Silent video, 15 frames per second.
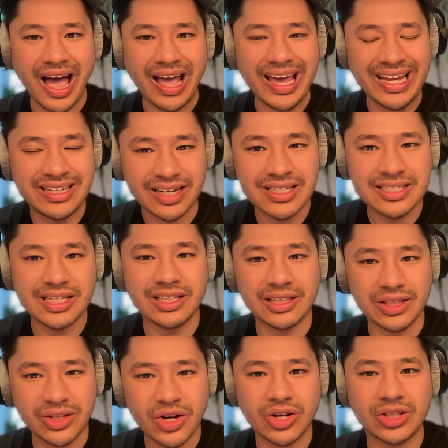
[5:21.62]
it doesn't
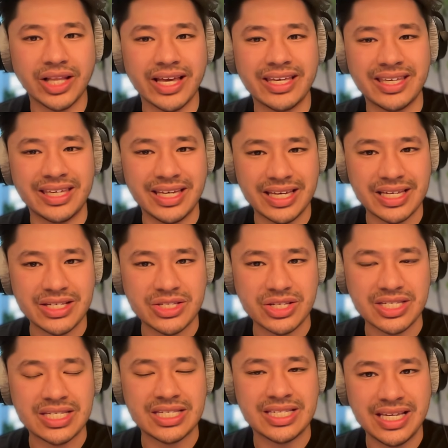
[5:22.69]
look like he is
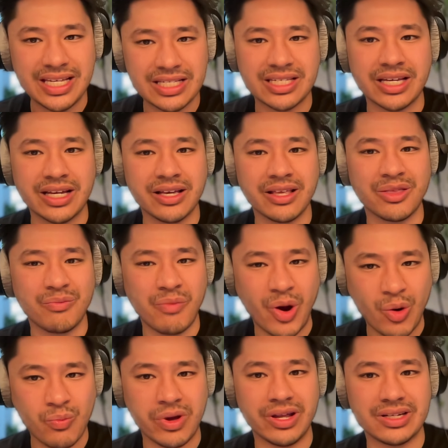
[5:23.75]
seizing the
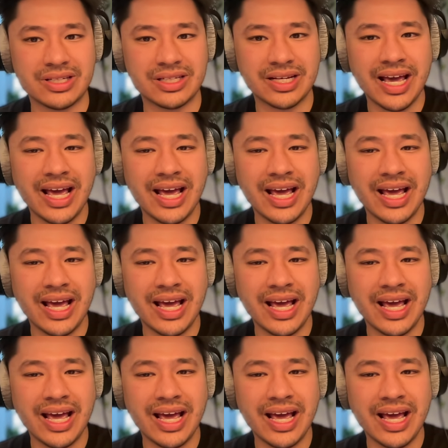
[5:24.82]
moment.